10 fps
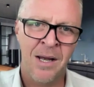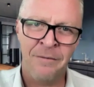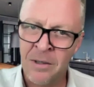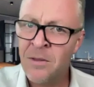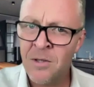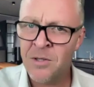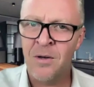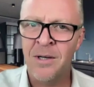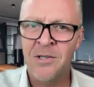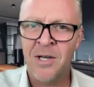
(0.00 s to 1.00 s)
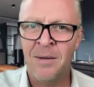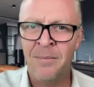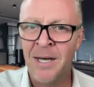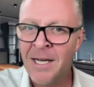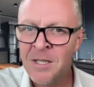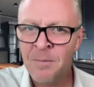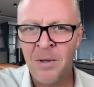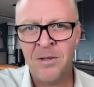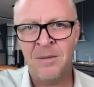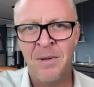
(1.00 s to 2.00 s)
I've got this knowledge. I'm an
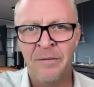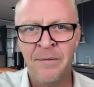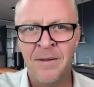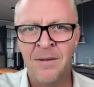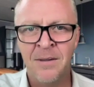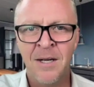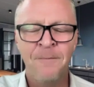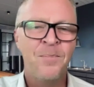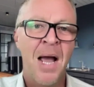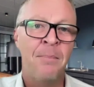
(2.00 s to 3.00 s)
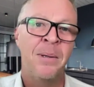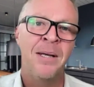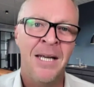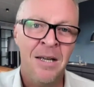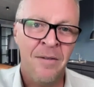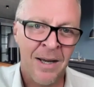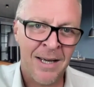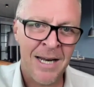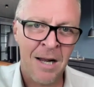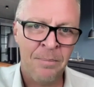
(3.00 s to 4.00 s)
expert in my field. I believe I
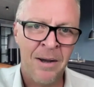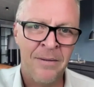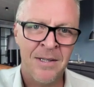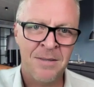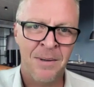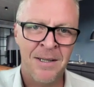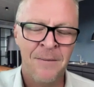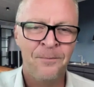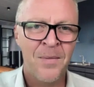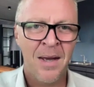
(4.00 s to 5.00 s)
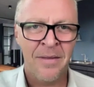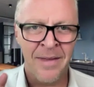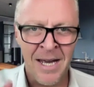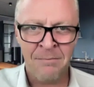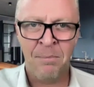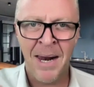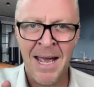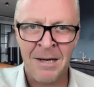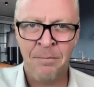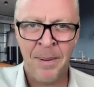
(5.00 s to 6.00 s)
can help others. But that
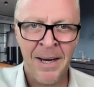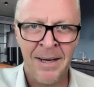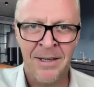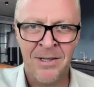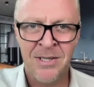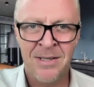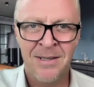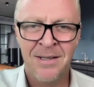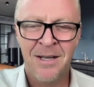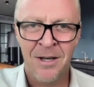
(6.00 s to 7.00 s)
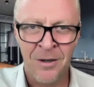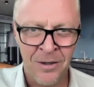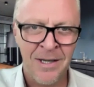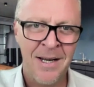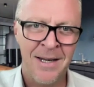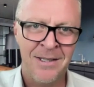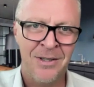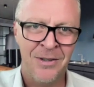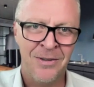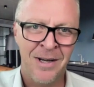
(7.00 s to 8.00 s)
blank page looking at
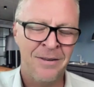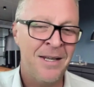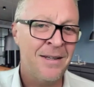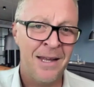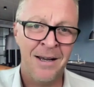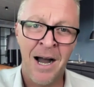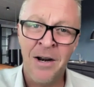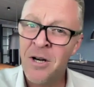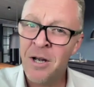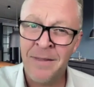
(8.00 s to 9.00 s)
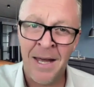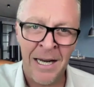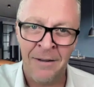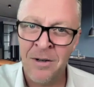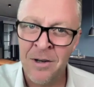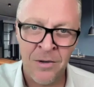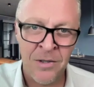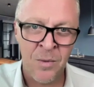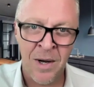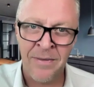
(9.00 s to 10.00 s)
you, I don't know if that ever goes
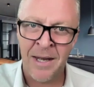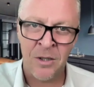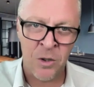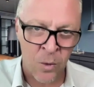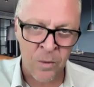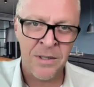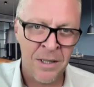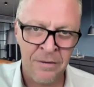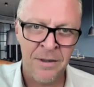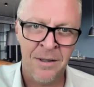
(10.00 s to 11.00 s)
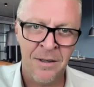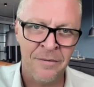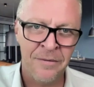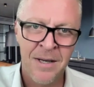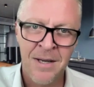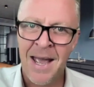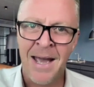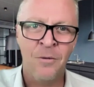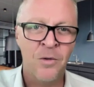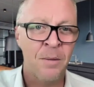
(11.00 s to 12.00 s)
away, that daunting thing of,
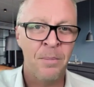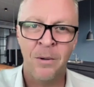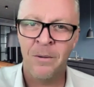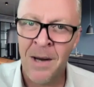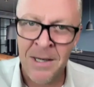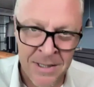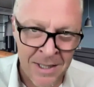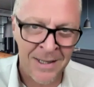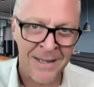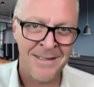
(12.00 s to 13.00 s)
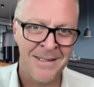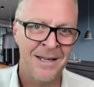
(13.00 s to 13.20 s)
and also procrastinating.